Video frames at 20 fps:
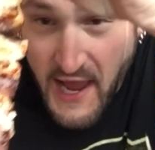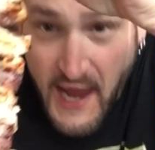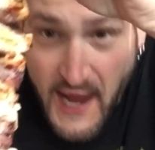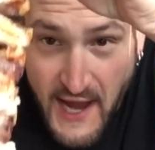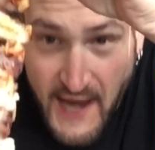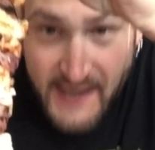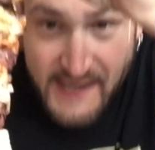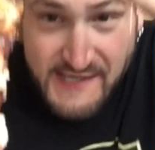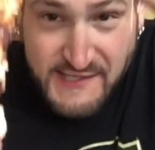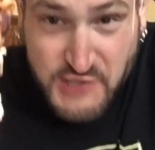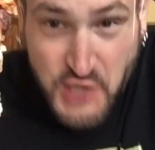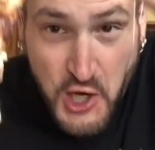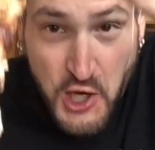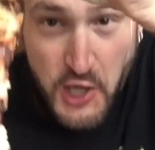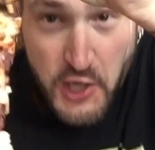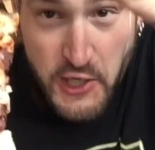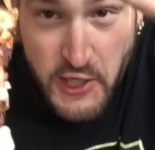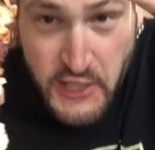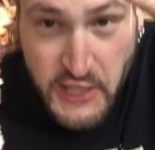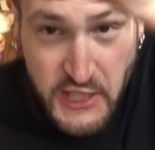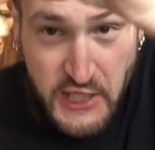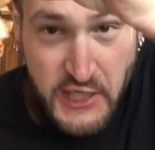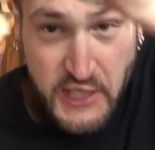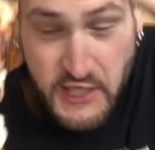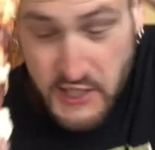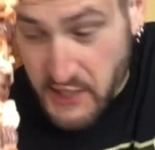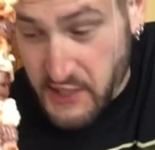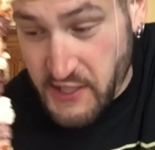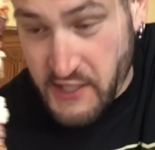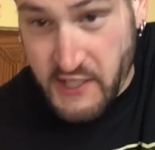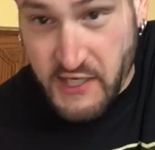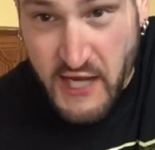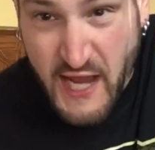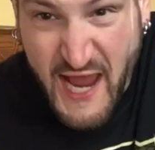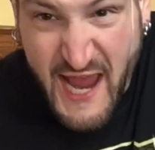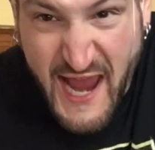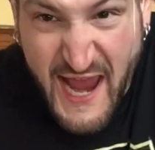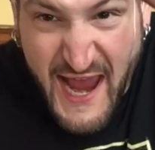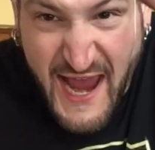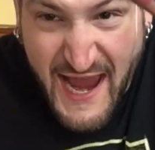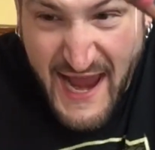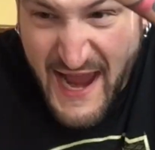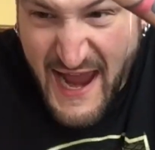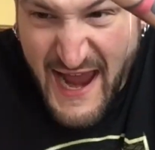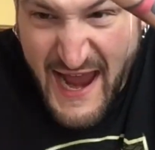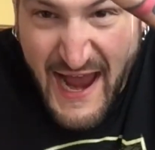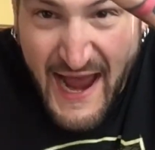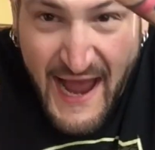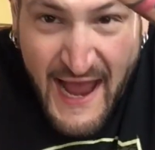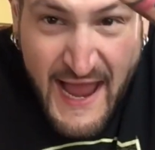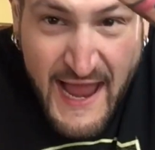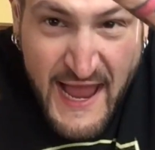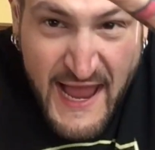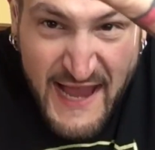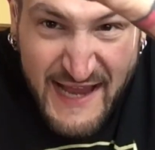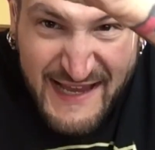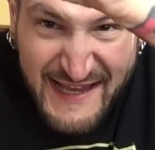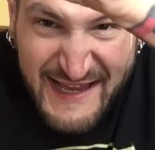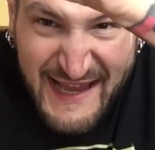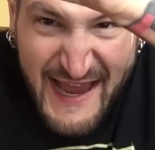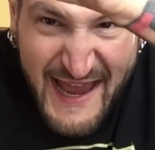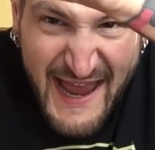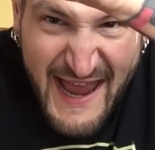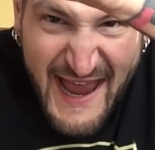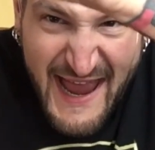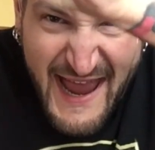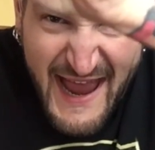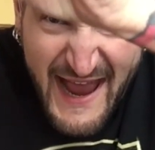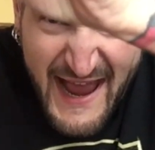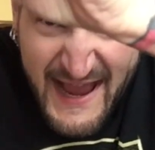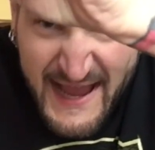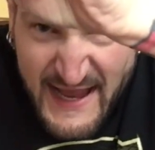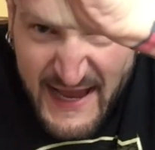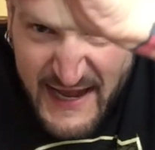And he's gonna eat it, yeah. Yeah,